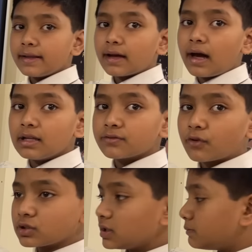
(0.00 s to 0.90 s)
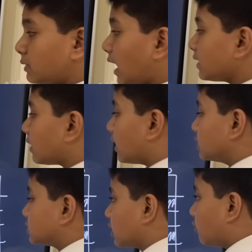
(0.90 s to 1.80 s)
tiles versus black
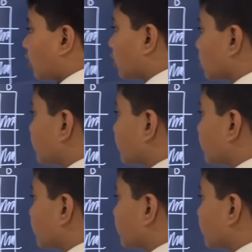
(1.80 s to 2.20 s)
tiles there are.